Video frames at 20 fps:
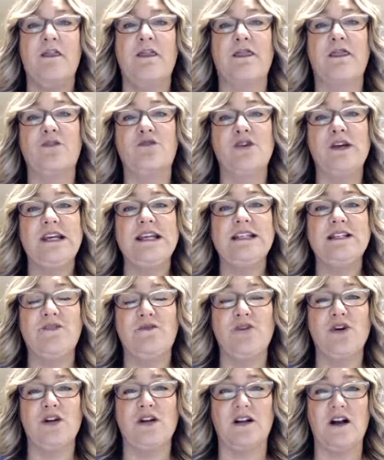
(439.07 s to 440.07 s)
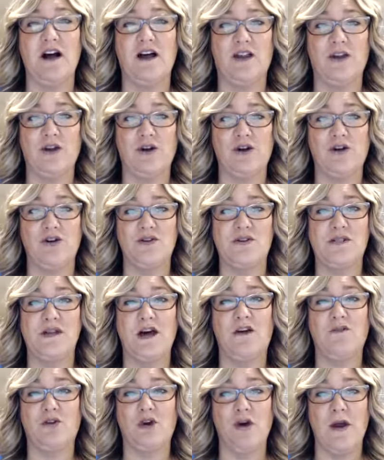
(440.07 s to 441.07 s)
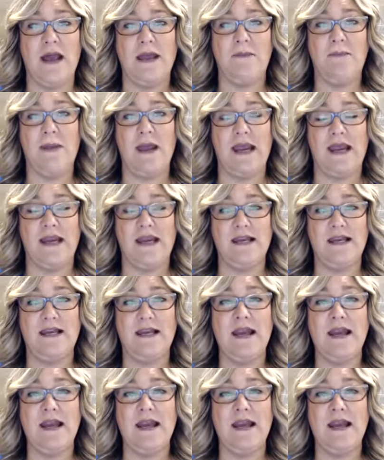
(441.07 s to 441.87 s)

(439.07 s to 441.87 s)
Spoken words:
3 different colors of gray paint